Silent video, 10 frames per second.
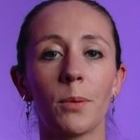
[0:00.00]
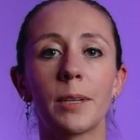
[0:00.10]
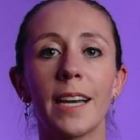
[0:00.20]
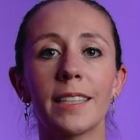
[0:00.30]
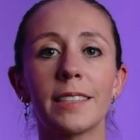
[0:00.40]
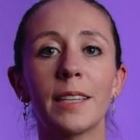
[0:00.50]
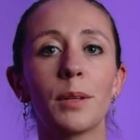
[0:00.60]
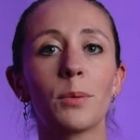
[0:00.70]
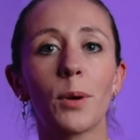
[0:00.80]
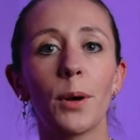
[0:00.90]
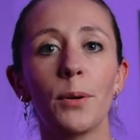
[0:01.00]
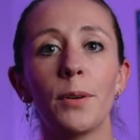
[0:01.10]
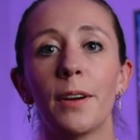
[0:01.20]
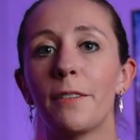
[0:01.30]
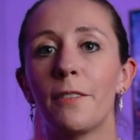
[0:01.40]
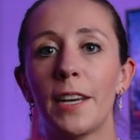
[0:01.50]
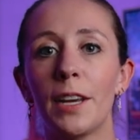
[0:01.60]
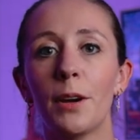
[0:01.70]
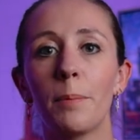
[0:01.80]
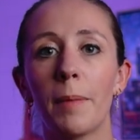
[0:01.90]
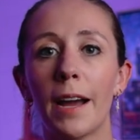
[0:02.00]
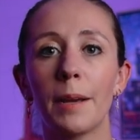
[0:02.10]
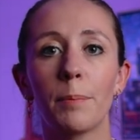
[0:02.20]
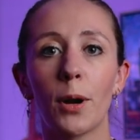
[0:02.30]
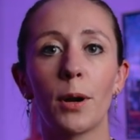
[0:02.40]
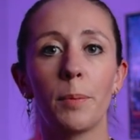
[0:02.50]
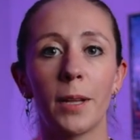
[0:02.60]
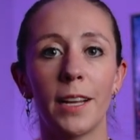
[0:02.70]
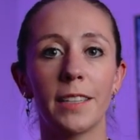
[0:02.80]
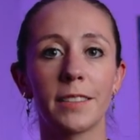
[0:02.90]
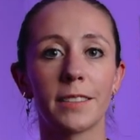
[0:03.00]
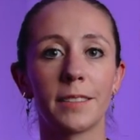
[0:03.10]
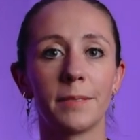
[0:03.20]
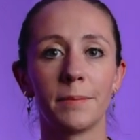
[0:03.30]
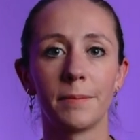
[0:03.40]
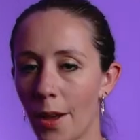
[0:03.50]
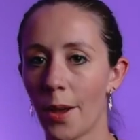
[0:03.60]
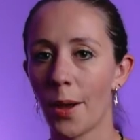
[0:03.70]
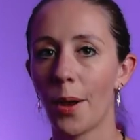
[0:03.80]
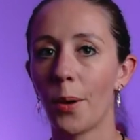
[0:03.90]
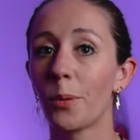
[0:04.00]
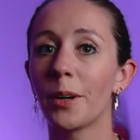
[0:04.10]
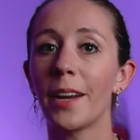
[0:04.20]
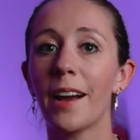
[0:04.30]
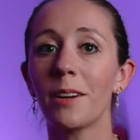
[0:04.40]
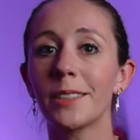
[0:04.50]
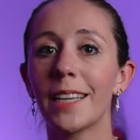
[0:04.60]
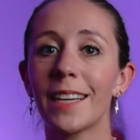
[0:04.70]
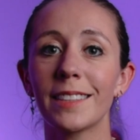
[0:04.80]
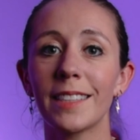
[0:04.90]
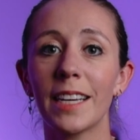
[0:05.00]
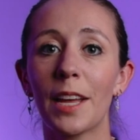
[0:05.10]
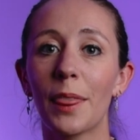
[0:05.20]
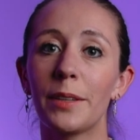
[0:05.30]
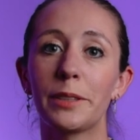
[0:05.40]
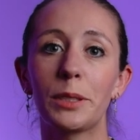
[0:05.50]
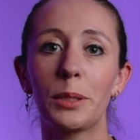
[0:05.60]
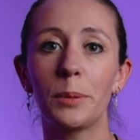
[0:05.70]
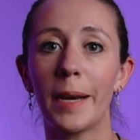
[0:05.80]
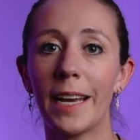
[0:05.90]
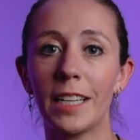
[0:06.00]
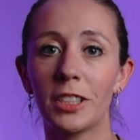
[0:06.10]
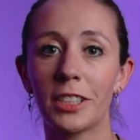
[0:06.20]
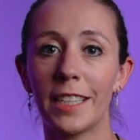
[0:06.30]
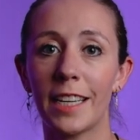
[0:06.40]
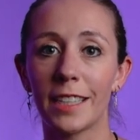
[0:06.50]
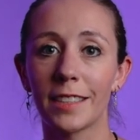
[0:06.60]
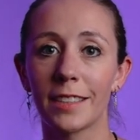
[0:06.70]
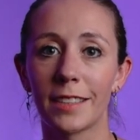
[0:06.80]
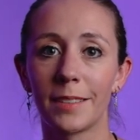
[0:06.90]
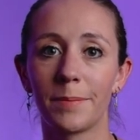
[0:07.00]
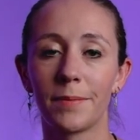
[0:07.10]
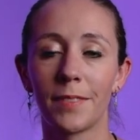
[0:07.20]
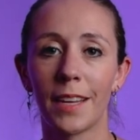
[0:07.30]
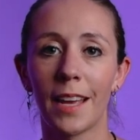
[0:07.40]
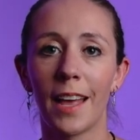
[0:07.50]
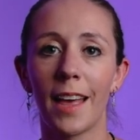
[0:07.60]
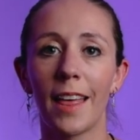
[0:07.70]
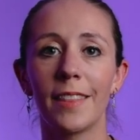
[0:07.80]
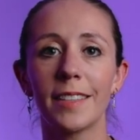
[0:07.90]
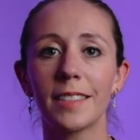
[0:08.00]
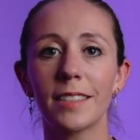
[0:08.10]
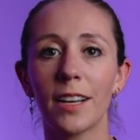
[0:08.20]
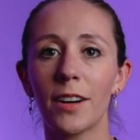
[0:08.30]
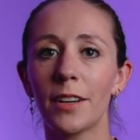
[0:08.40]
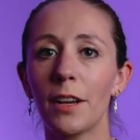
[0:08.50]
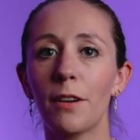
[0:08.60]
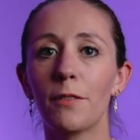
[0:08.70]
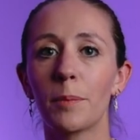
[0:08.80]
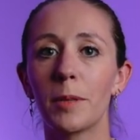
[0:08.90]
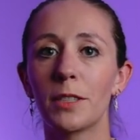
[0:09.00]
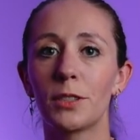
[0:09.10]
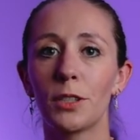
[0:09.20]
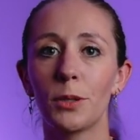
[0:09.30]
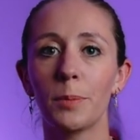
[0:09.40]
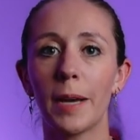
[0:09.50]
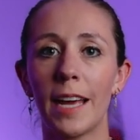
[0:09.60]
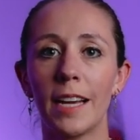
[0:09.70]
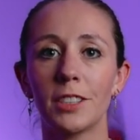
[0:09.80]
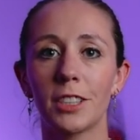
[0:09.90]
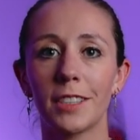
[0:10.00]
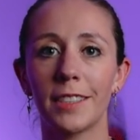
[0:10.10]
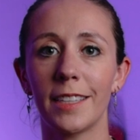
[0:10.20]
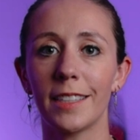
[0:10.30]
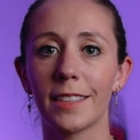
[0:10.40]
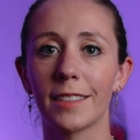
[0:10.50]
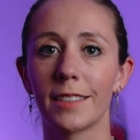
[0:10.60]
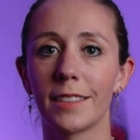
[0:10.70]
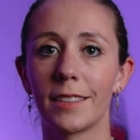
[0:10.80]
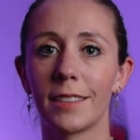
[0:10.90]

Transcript: We're testing the Rode Video Mic Pro Plus. We're now testing the Zoom H6. This is the audio from the Zoom H6.